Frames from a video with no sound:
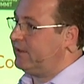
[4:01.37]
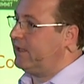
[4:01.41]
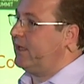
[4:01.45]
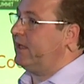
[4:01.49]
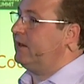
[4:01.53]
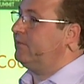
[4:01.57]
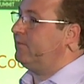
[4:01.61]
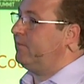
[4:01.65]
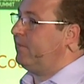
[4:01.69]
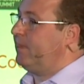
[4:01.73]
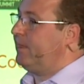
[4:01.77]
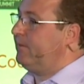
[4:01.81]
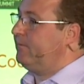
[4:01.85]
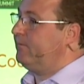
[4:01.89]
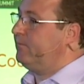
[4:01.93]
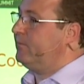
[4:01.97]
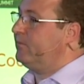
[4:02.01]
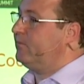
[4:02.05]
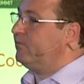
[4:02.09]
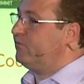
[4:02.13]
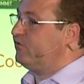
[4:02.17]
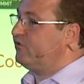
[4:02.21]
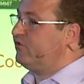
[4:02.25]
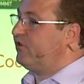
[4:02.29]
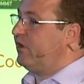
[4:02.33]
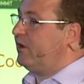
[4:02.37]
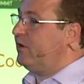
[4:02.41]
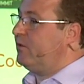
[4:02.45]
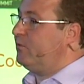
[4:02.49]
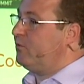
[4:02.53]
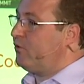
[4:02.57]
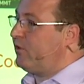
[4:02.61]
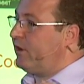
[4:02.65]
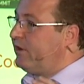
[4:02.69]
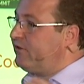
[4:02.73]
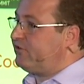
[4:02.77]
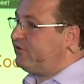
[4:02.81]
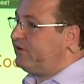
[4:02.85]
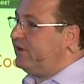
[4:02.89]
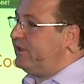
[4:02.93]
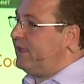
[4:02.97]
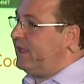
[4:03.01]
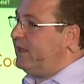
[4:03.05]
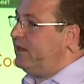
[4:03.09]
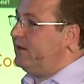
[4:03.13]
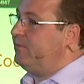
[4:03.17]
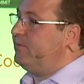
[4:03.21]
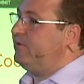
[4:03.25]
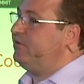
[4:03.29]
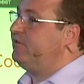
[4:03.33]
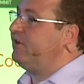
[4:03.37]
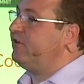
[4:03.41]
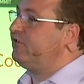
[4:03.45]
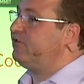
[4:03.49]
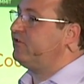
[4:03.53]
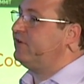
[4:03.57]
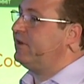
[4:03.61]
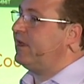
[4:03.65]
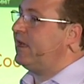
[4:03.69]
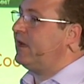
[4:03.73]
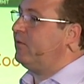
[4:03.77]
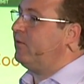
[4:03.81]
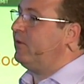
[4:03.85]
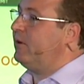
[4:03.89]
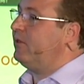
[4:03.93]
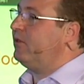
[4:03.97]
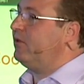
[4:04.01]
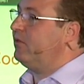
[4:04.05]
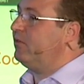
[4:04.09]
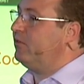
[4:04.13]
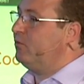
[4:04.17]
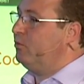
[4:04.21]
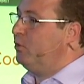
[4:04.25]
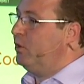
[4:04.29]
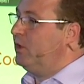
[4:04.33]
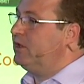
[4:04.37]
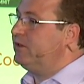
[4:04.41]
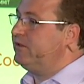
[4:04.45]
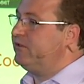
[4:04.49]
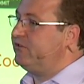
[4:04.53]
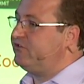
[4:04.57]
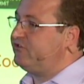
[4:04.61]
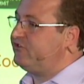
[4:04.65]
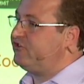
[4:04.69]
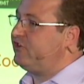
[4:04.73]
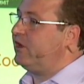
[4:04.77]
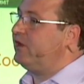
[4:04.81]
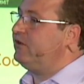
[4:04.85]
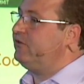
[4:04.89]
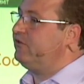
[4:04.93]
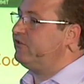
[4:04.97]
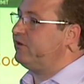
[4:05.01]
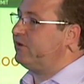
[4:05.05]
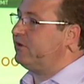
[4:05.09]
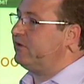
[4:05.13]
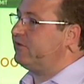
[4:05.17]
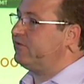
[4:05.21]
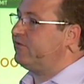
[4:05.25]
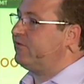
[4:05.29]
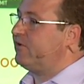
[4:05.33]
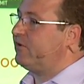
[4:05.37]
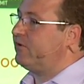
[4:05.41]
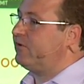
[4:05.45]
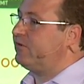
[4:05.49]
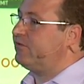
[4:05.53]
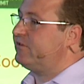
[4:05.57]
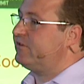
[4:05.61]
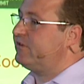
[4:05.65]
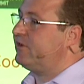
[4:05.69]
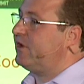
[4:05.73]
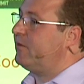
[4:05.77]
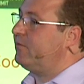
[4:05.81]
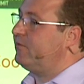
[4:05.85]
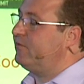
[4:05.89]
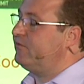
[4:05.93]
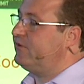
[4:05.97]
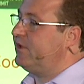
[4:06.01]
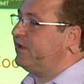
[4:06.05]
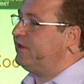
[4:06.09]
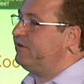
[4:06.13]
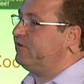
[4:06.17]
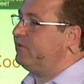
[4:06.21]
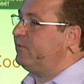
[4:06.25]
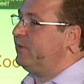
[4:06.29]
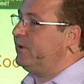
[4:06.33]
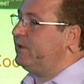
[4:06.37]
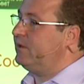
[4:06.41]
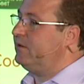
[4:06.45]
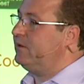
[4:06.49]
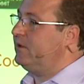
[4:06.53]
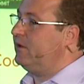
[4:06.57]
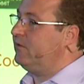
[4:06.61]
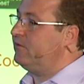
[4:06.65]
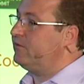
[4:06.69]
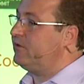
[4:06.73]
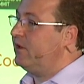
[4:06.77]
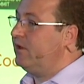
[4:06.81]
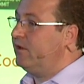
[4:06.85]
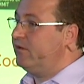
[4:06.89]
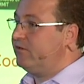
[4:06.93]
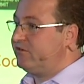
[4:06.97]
again. So we're actually in a position now where the, the, world is changing as far as the type of data we can use.